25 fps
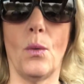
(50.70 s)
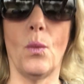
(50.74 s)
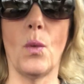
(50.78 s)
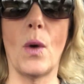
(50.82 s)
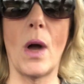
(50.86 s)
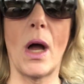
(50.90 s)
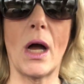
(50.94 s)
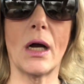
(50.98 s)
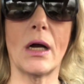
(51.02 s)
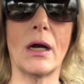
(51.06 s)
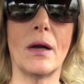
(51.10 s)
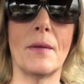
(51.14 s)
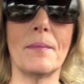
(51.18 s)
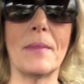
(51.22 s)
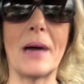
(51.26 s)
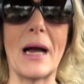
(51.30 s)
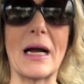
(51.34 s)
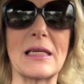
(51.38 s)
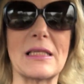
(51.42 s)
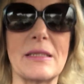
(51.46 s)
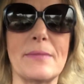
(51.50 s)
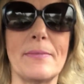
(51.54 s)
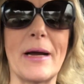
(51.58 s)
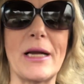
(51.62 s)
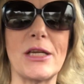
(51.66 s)
welcome
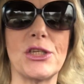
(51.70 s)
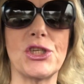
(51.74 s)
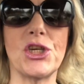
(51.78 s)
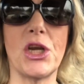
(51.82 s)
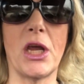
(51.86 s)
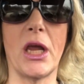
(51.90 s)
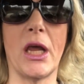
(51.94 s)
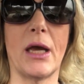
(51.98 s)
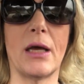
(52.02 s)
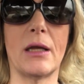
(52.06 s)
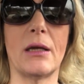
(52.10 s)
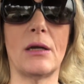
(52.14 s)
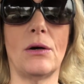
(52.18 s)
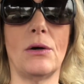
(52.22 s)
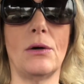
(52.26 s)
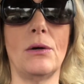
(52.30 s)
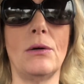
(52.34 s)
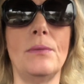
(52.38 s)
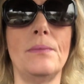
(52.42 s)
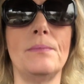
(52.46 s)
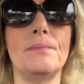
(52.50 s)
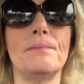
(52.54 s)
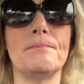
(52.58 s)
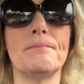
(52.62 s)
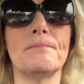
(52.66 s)
back to my
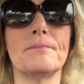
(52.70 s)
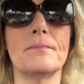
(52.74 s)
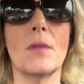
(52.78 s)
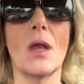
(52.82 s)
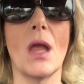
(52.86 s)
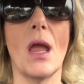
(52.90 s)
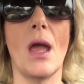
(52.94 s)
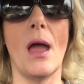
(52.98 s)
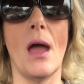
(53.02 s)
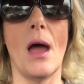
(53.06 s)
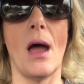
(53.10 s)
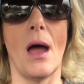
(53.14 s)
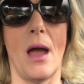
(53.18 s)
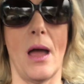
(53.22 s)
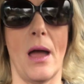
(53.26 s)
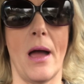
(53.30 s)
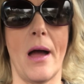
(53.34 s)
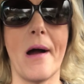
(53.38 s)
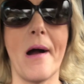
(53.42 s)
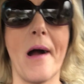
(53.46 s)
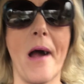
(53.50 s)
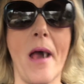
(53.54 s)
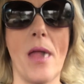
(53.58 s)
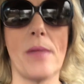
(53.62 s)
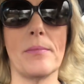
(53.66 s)
channel.
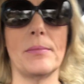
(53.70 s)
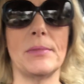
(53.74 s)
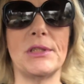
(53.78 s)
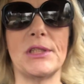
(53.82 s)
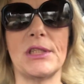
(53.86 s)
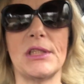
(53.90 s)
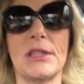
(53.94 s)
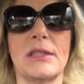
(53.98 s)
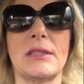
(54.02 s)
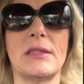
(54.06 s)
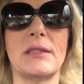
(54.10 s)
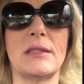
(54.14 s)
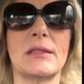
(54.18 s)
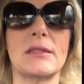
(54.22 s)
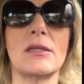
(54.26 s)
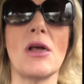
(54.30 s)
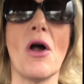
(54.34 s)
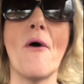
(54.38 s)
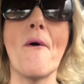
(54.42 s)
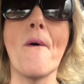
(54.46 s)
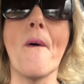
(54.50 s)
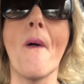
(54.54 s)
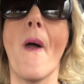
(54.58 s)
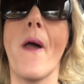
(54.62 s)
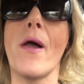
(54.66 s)
I'm just
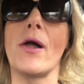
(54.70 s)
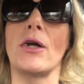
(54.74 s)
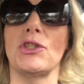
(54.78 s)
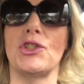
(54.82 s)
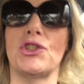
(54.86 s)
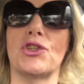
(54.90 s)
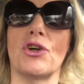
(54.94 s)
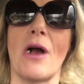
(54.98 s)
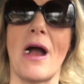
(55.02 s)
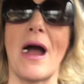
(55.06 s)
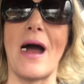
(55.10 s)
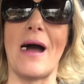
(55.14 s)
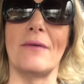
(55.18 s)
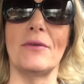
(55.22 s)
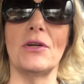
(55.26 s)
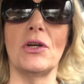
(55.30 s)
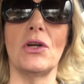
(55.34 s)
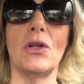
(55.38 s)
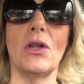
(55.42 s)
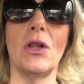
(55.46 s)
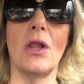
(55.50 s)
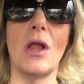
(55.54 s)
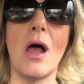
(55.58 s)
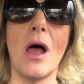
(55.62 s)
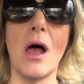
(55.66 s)
driving
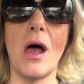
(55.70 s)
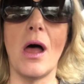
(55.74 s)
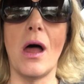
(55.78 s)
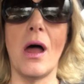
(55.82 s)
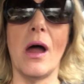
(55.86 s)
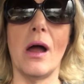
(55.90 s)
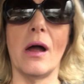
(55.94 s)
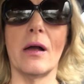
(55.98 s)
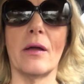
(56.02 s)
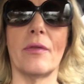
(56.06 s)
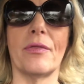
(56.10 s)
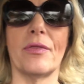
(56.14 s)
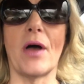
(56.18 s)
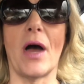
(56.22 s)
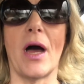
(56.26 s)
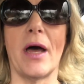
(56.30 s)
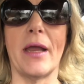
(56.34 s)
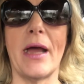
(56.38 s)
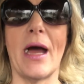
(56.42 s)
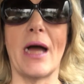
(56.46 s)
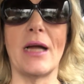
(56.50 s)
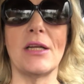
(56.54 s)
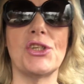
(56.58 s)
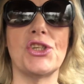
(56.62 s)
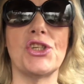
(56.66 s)
along, thought
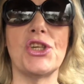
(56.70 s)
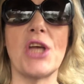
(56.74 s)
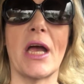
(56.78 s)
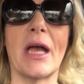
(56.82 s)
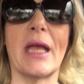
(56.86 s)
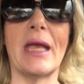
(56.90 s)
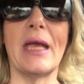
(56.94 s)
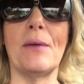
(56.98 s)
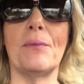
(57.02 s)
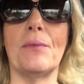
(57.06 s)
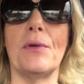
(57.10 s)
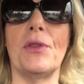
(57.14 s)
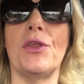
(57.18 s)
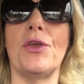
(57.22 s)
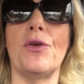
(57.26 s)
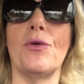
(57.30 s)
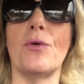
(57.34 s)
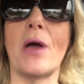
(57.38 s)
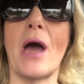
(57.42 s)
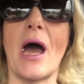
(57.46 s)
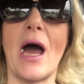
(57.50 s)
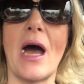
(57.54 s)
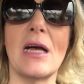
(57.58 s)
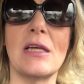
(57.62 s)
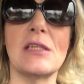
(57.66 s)
I'd check in with you
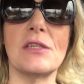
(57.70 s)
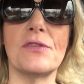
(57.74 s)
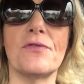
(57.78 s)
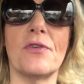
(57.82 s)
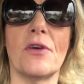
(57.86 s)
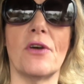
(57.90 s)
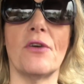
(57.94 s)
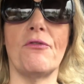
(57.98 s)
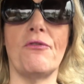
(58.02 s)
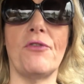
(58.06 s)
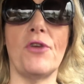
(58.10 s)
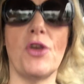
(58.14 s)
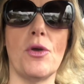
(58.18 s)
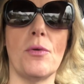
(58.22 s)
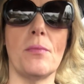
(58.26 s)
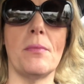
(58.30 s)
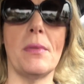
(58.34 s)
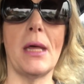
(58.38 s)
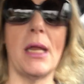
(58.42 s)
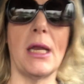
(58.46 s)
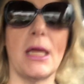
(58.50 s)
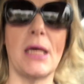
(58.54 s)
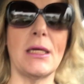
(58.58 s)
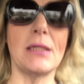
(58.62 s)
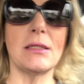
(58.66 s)
guys for a few
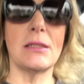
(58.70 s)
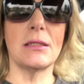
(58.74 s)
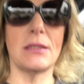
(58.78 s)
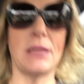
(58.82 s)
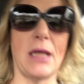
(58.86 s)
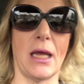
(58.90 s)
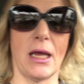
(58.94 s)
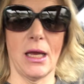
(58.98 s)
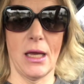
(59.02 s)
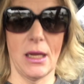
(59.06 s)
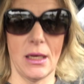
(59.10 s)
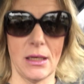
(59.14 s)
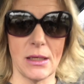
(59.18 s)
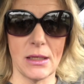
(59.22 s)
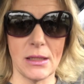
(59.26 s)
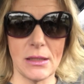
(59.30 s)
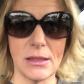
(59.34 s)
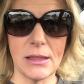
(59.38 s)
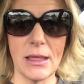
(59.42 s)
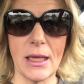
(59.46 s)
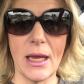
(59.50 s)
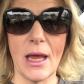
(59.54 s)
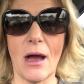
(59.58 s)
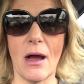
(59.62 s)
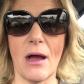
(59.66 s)
minutes and to
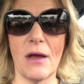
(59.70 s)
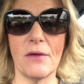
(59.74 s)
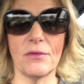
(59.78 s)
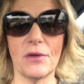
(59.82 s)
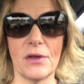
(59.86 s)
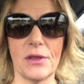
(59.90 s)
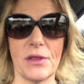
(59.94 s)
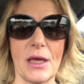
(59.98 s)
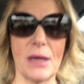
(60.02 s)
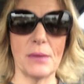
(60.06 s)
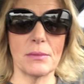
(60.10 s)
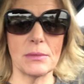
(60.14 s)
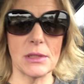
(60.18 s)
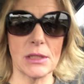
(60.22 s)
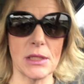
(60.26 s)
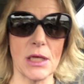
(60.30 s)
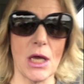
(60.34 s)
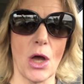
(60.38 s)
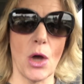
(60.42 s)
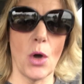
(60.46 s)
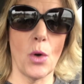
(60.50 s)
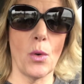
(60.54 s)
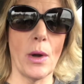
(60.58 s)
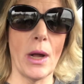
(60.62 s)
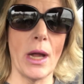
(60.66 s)
see how everything was
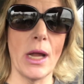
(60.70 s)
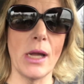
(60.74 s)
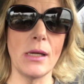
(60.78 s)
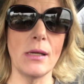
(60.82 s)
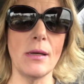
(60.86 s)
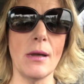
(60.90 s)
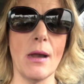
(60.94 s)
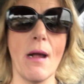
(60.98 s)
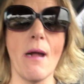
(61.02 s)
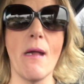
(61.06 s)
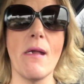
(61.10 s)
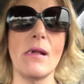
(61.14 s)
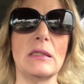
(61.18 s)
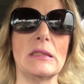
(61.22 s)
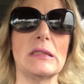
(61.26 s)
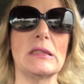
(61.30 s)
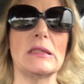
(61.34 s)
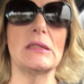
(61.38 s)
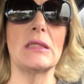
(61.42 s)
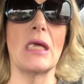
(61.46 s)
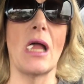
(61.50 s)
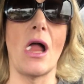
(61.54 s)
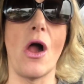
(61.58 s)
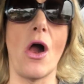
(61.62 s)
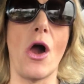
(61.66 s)
going.
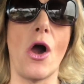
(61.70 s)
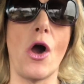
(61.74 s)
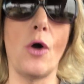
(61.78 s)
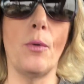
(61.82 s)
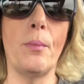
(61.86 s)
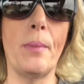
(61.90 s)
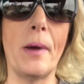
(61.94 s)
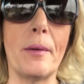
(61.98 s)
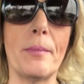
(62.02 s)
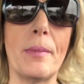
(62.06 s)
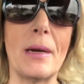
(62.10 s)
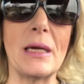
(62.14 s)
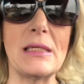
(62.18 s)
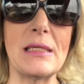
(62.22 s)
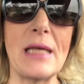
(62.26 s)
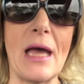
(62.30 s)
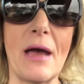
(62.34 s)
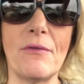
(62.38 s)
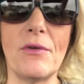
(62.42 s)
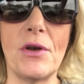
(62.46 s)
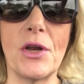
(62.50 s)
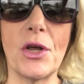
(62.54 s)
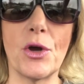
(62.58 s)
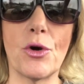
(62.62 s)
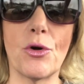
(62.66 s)
I hope everybody's
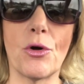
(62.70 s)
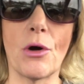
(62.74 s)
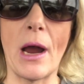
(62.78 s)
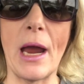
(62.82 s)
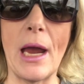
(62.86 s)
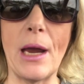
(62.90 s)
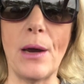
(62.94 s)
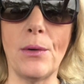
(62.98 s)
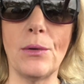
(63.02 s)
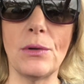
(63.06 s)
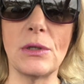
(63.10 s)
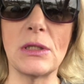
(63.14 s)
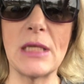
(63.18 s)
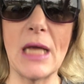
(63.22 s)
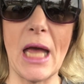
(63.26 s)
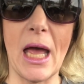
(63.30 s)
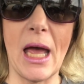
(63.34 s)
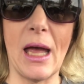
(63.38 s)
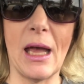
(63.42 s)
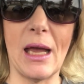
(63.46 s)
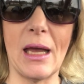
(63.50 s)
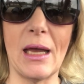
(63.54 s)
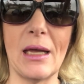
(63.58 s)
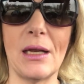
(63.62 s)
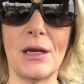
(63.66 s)
having a great
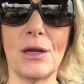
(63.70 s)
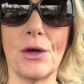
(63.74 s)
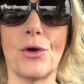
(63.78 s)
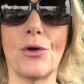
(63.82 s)
day and a